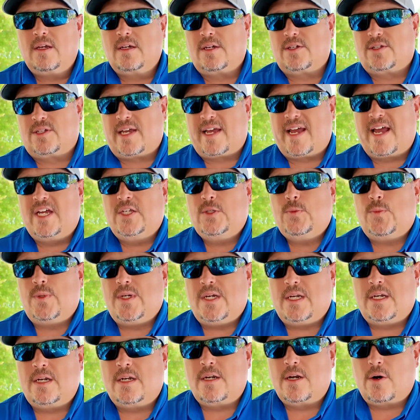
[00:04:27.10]
because it has
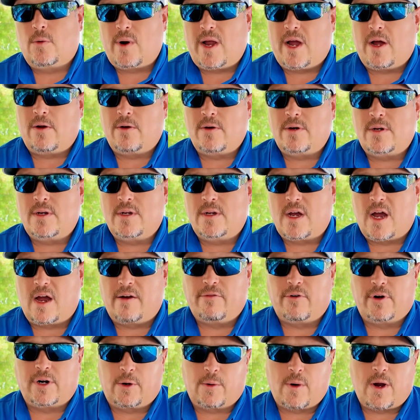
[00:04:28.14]
been
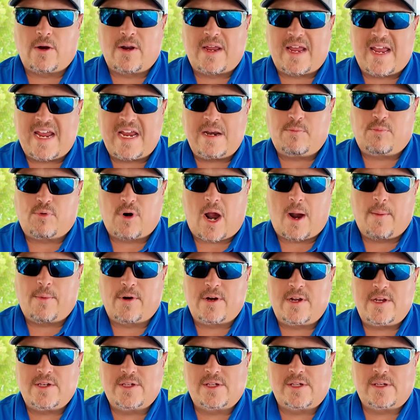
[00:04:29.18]
hovering around 8
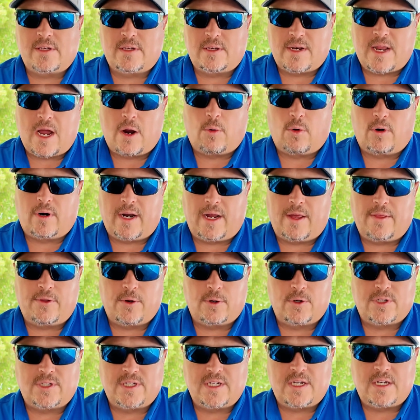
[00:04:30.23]
properties, and now we're at
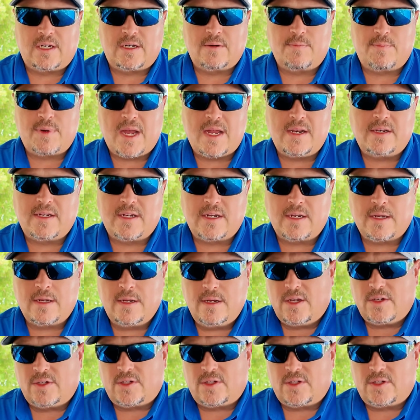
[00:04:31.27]
13 pending.